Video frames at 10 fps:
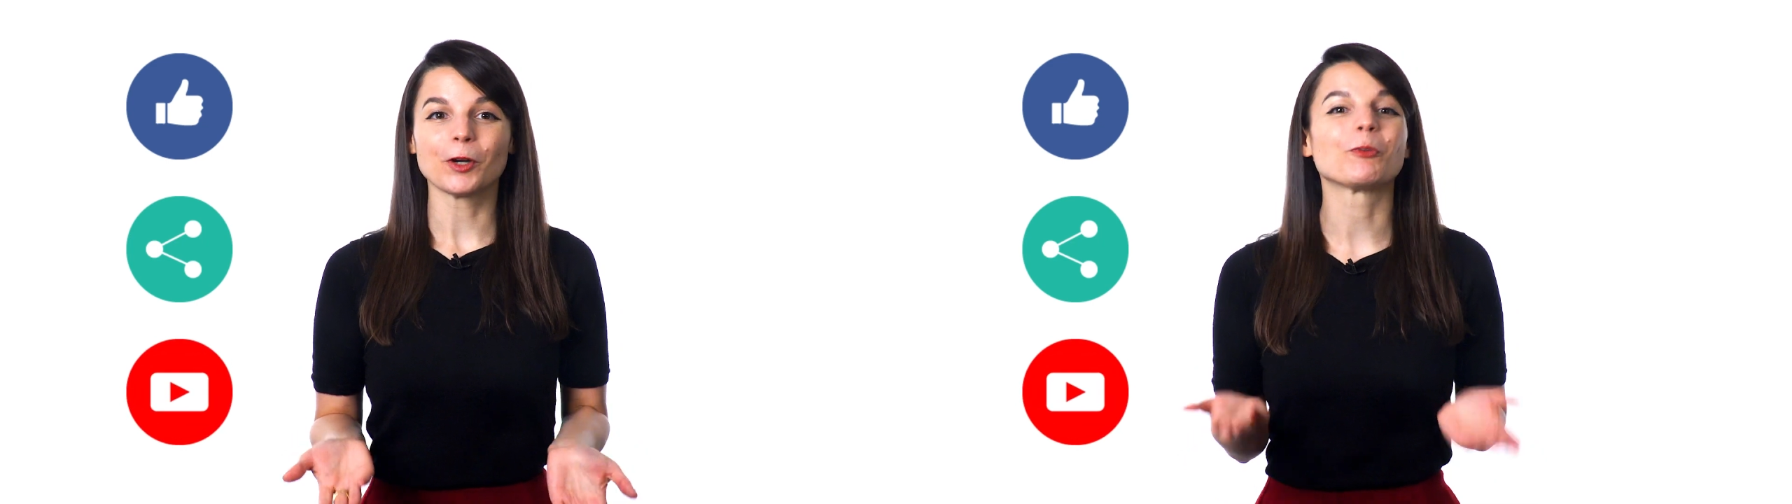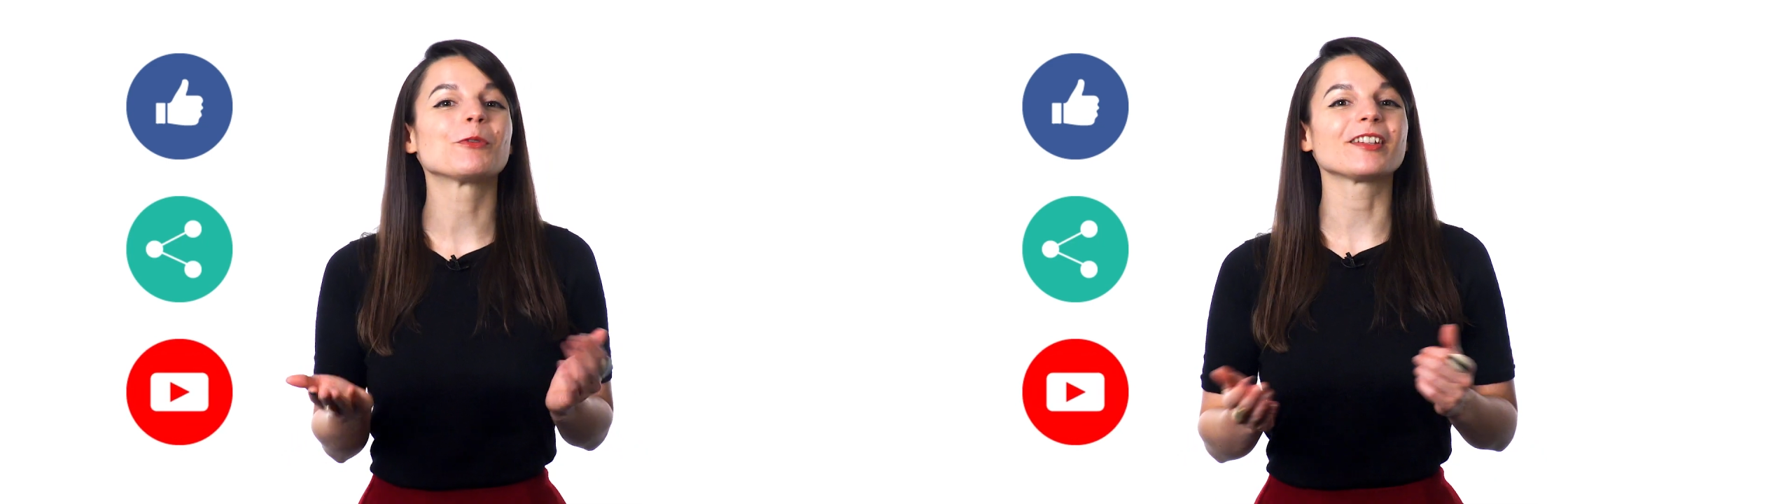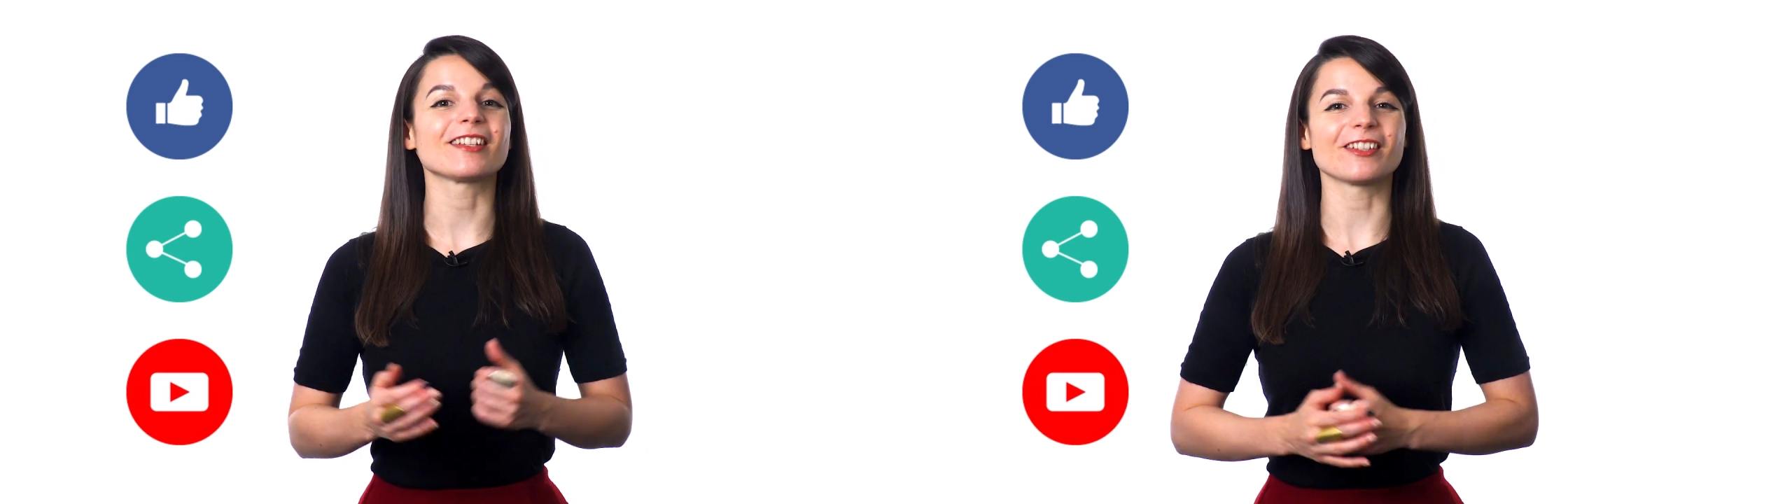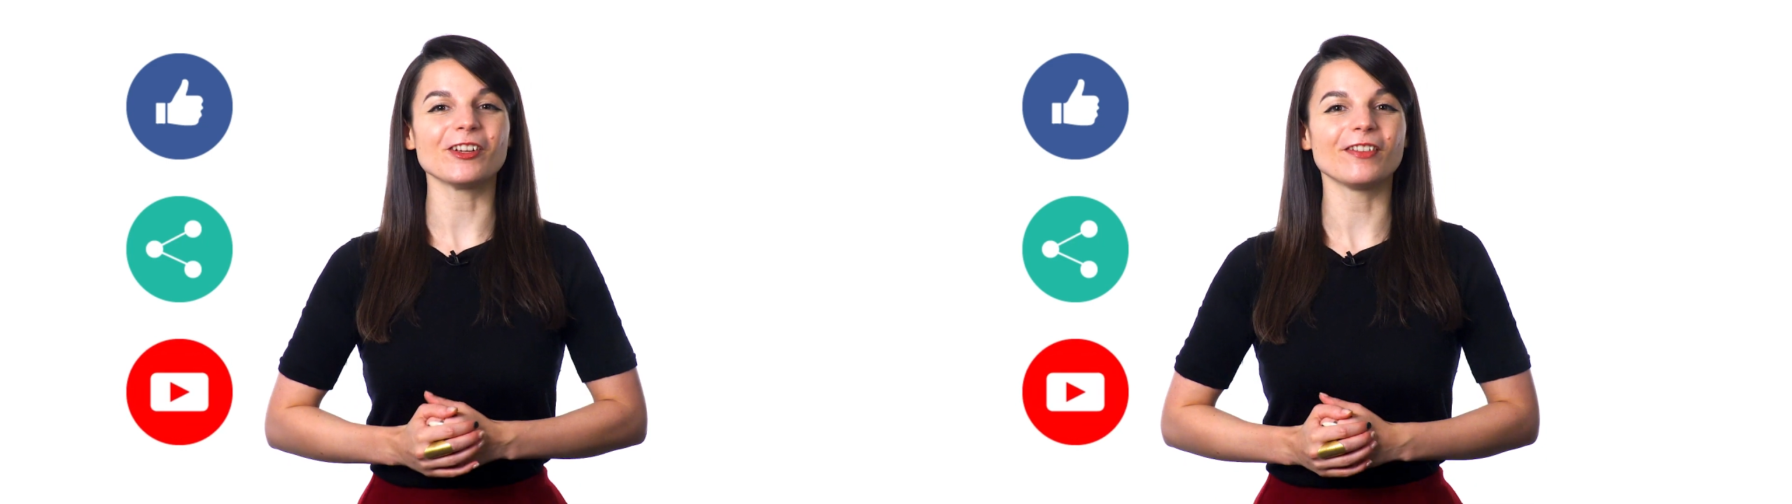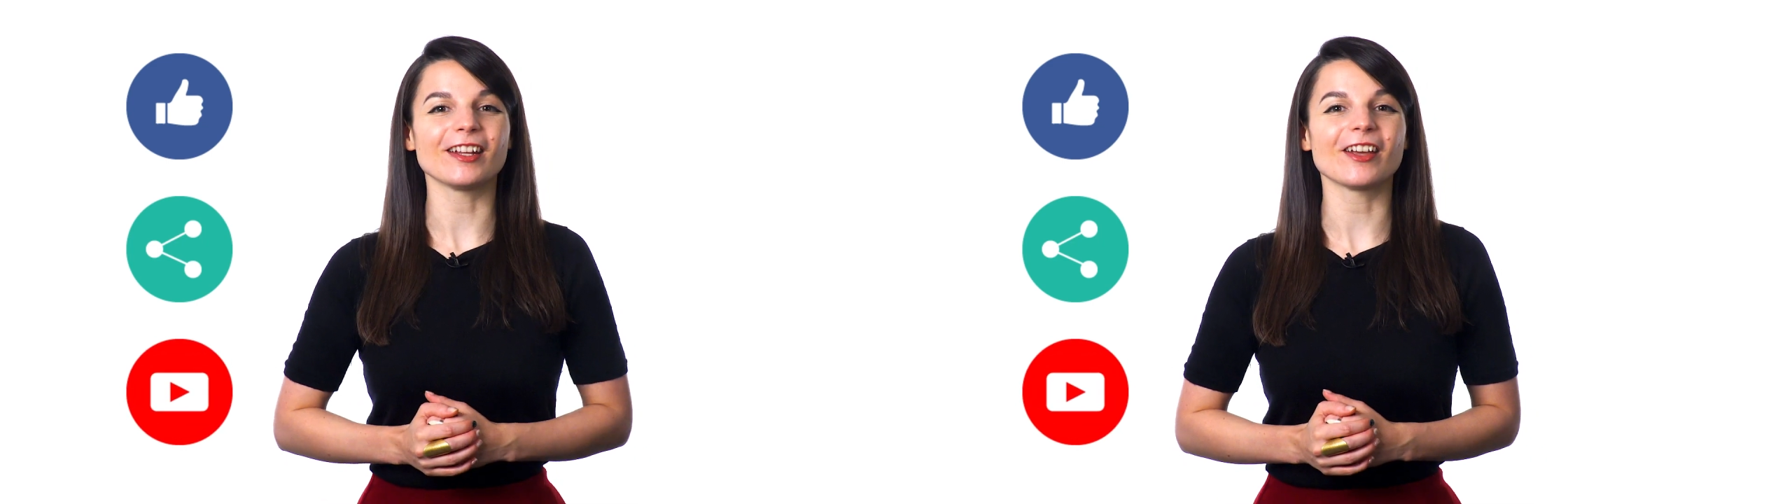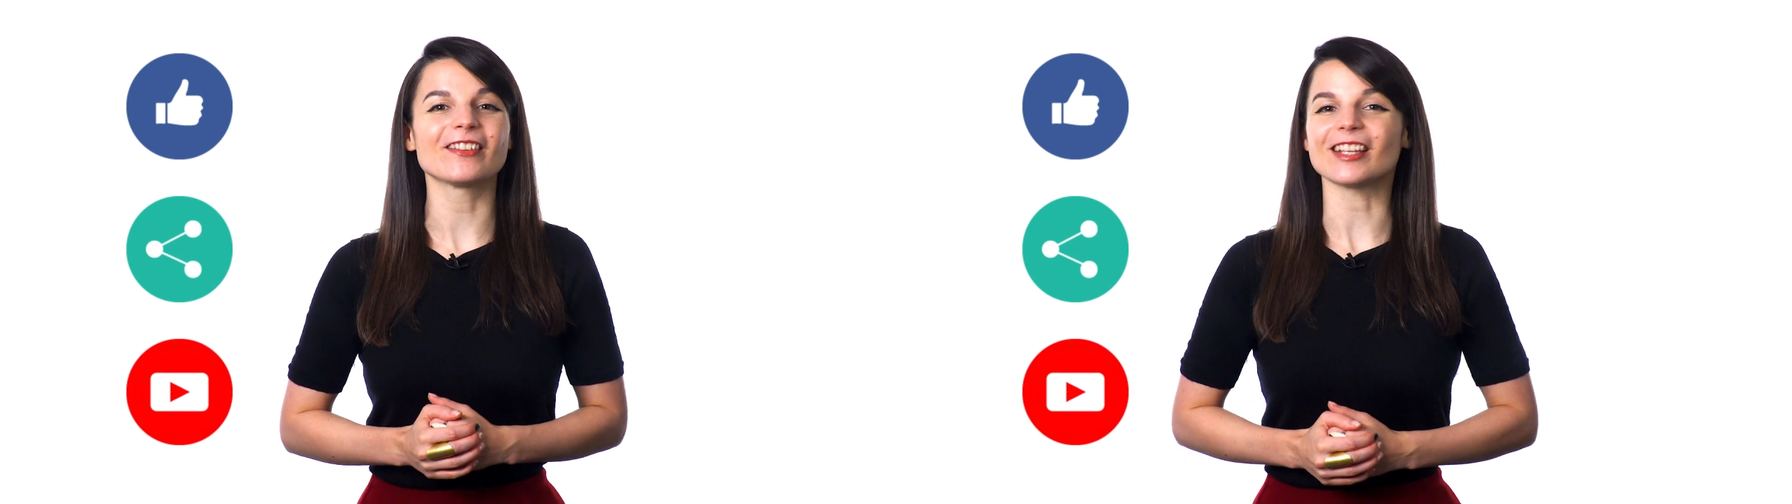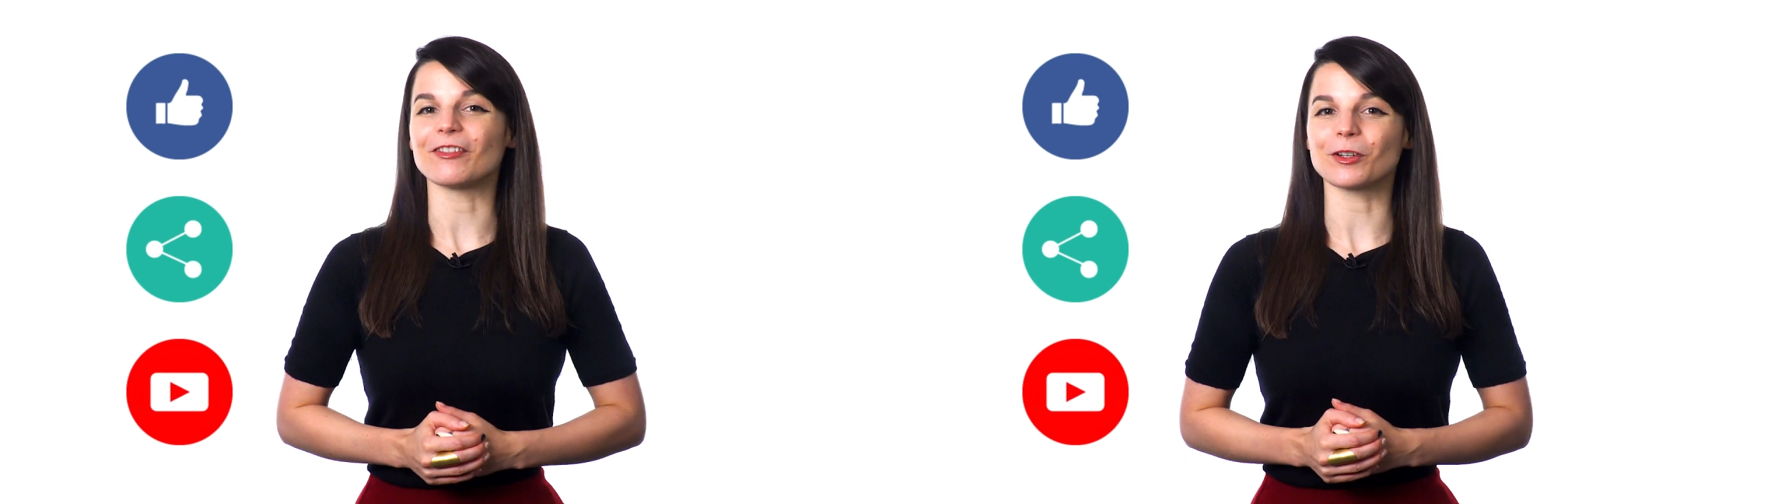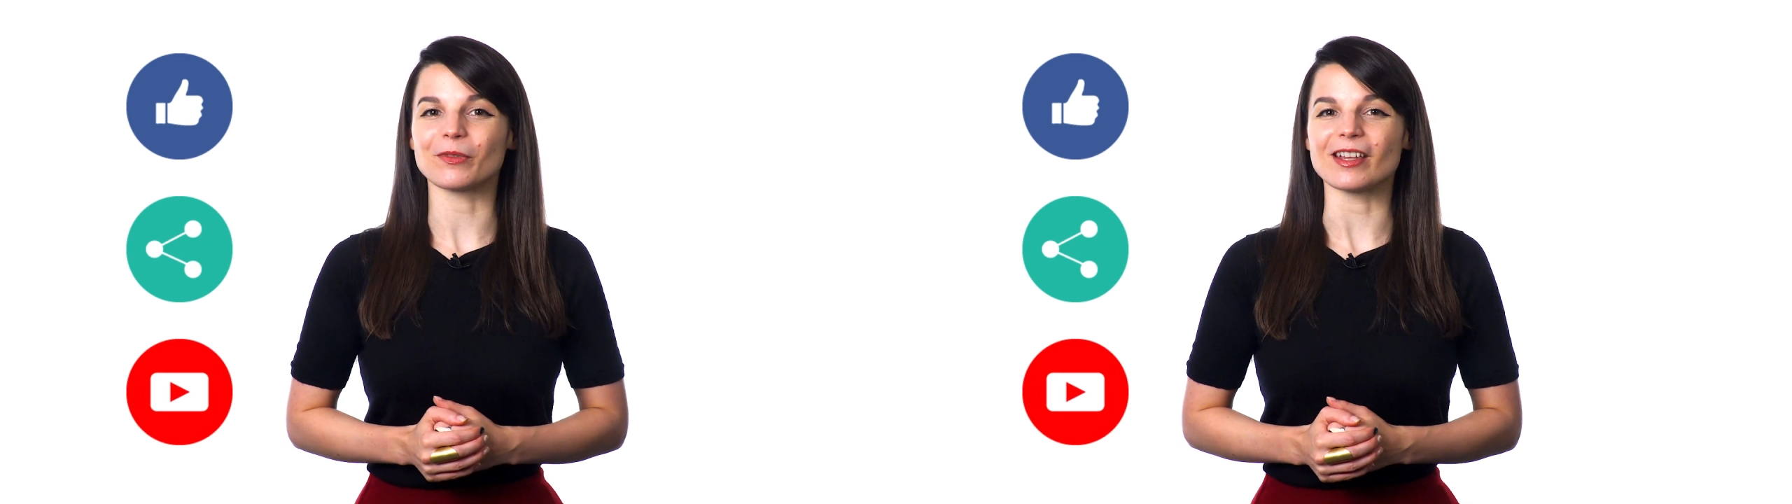We release new videos
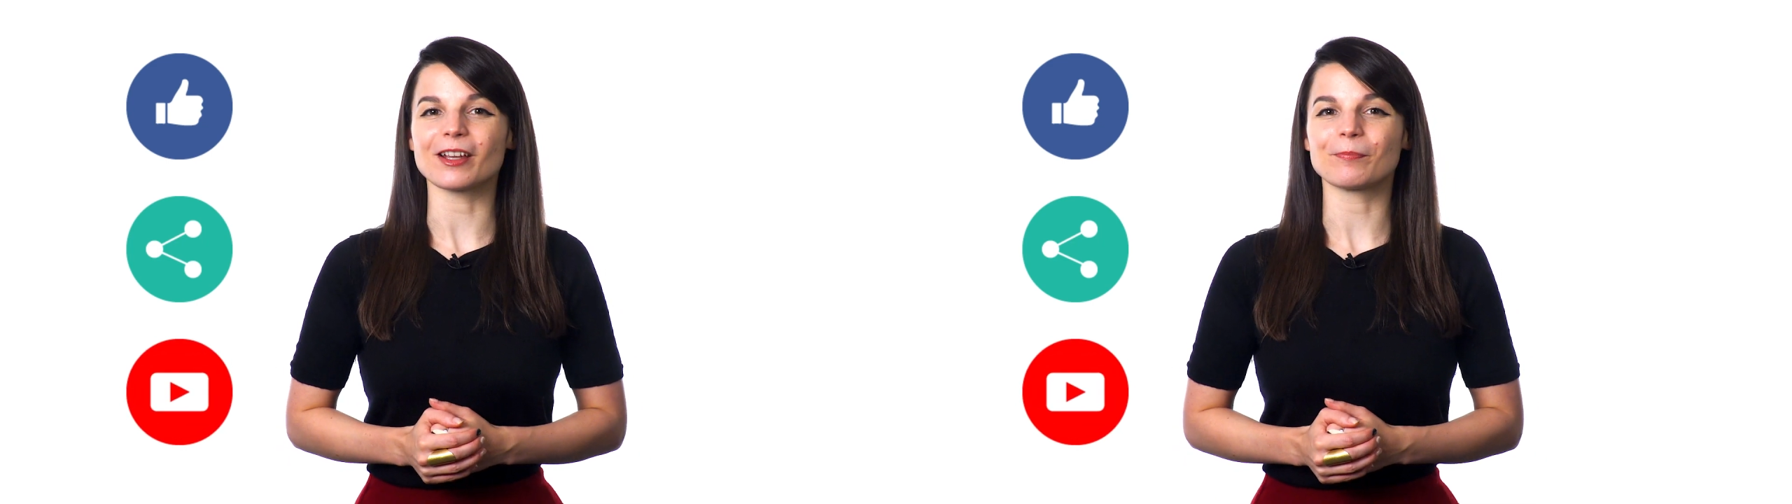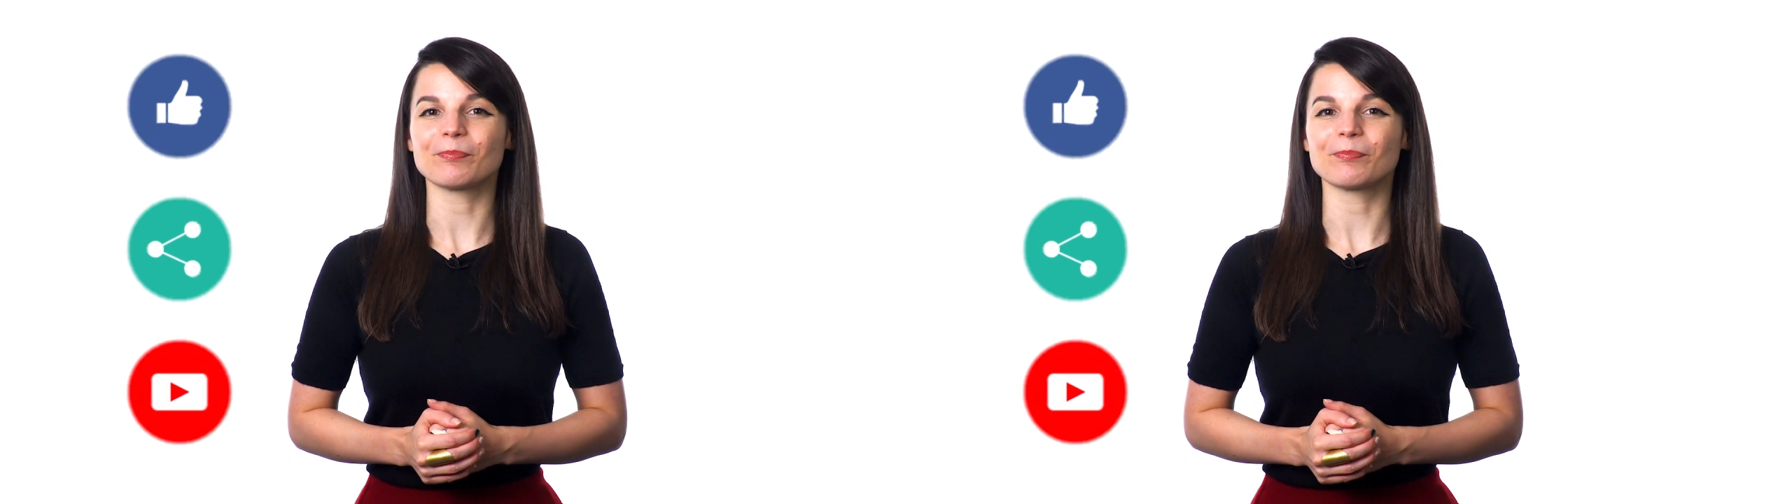every week.